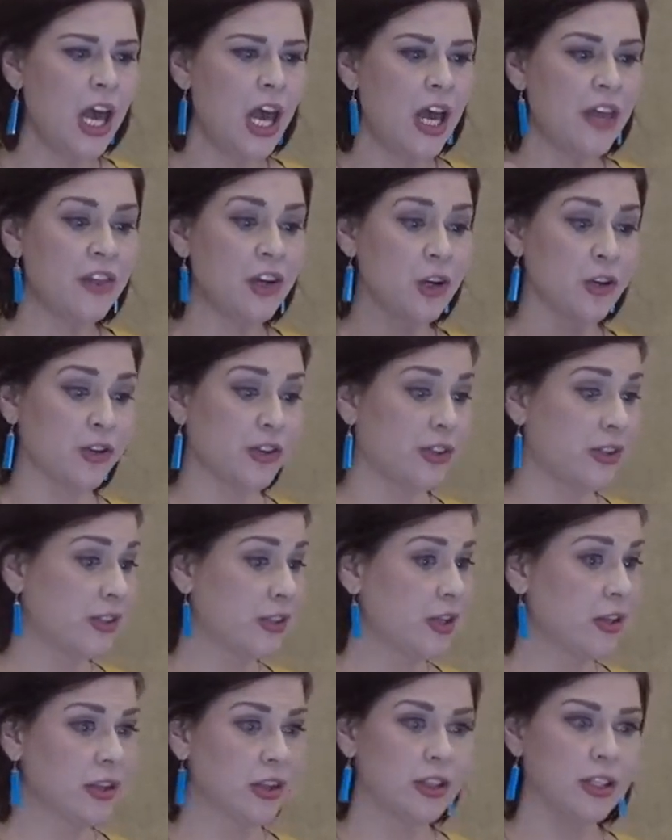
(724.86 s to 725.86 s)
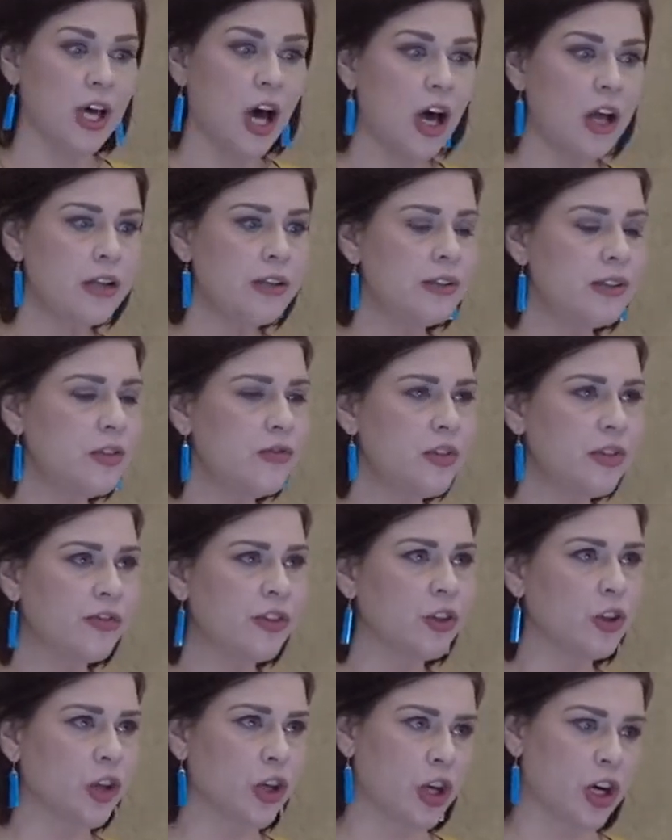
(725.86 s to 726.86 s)
There's tons of
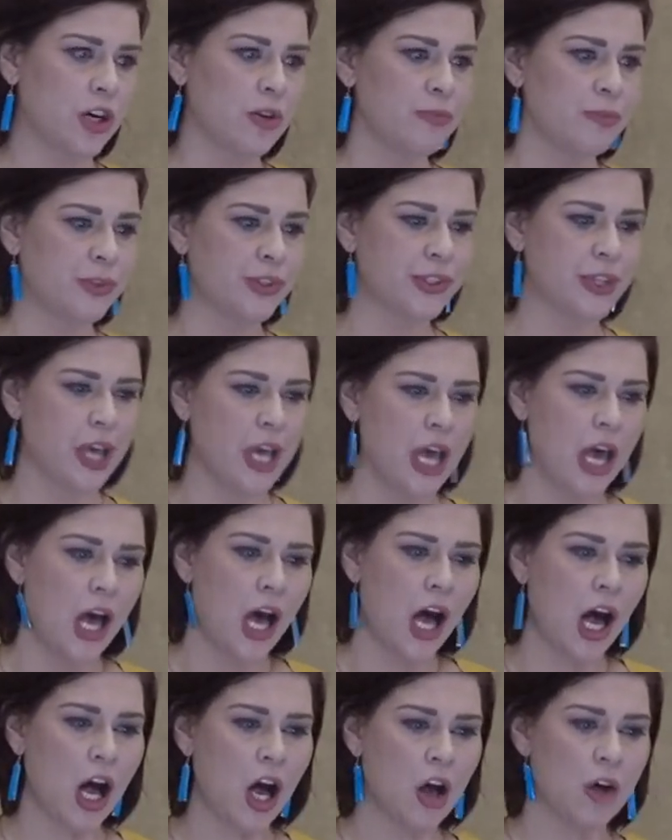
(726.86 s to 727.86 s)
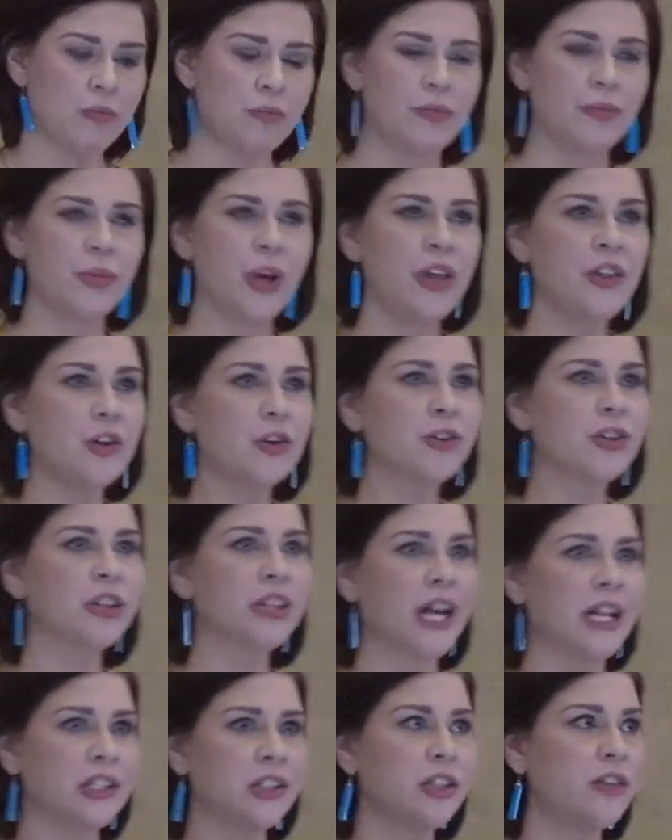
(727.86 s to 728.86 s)
different herbs, and there's
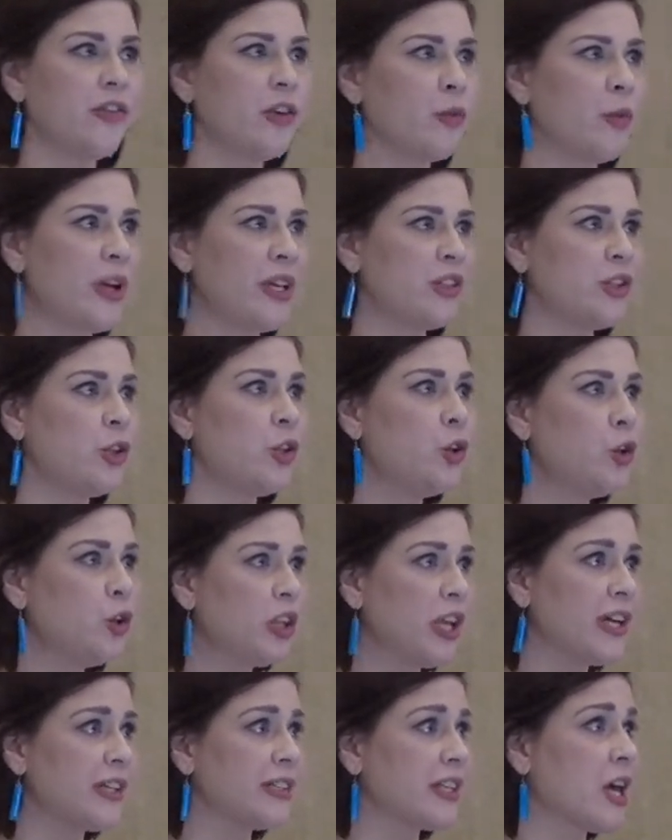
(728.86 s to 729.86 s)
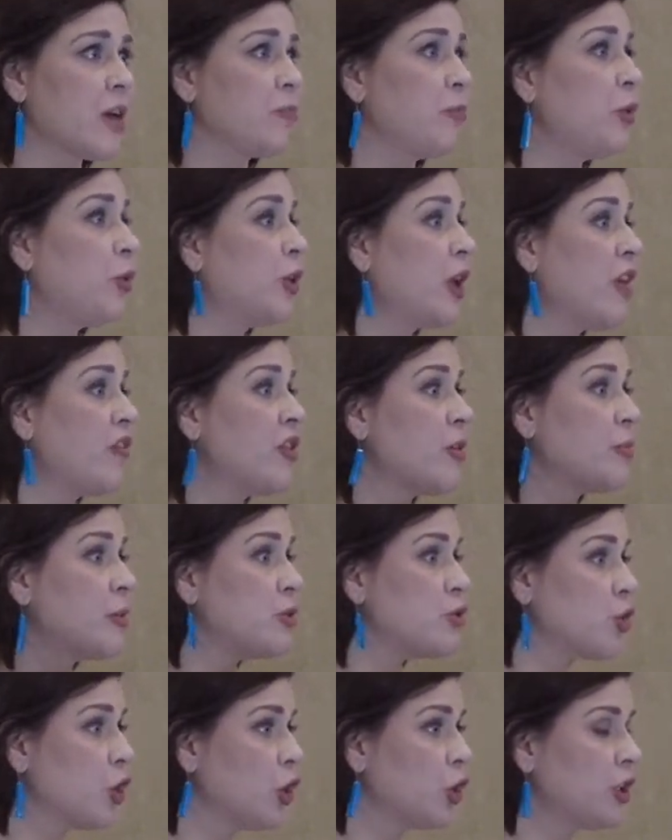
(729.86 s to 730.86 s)
lots of different ways to utilize them. You can have them
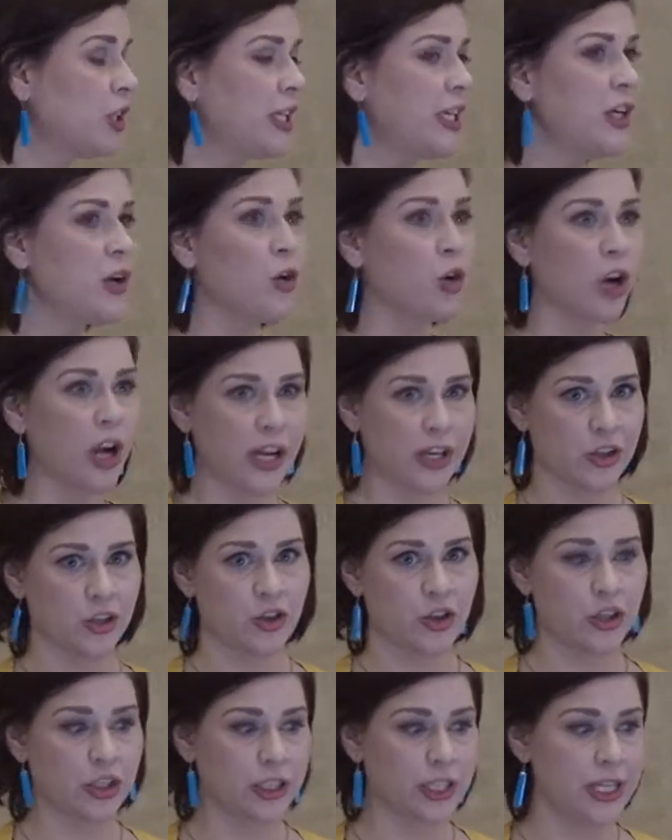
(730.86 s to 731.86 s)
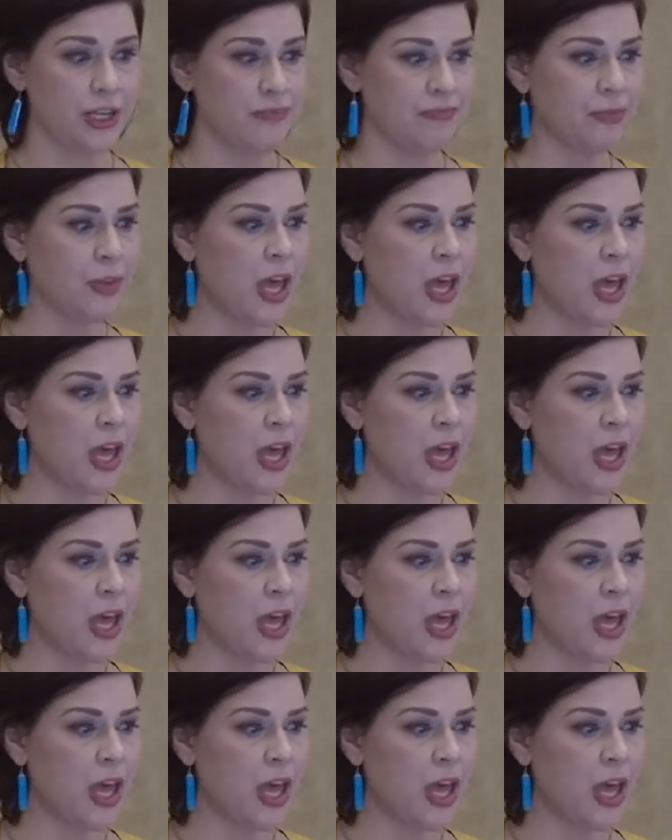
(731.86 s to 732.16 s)
internally or externally.